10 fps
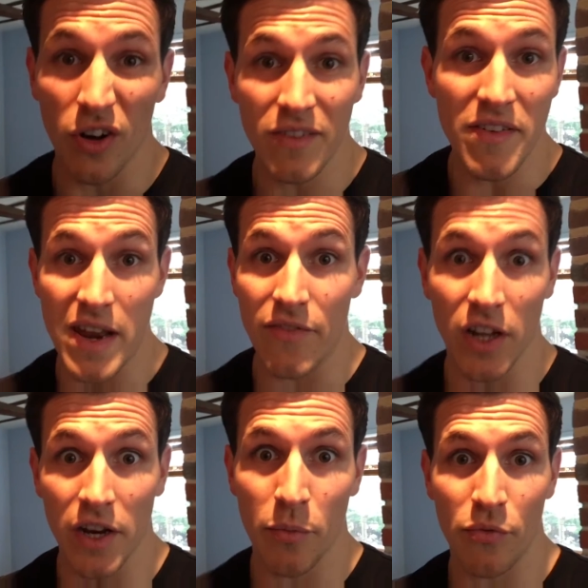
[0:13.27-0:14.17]
I've never
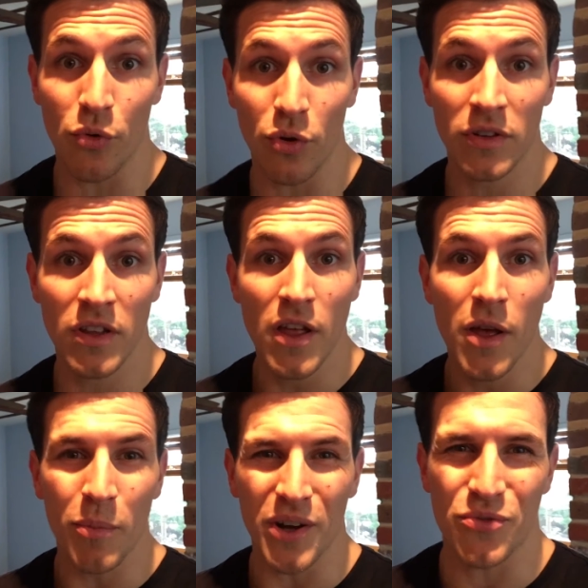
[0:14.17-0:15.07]
done it before,
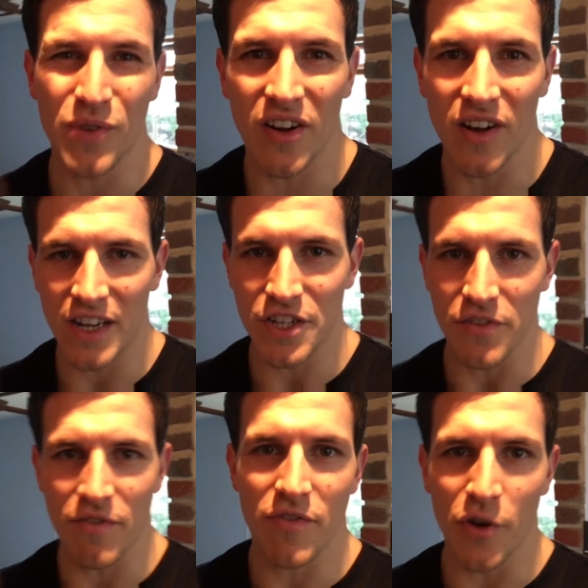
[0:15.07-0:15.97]
but it's really hard actually
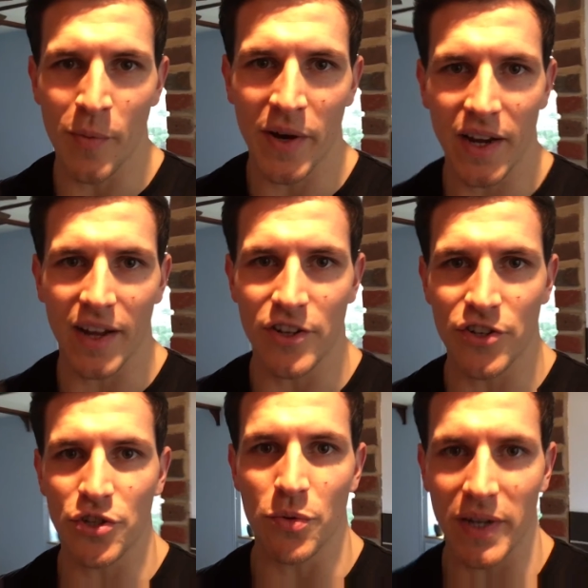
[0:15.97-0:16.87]
filming
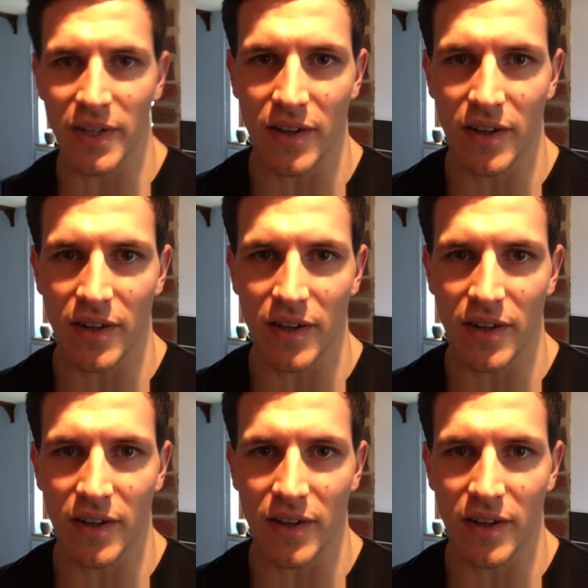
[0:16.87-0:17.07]
and doing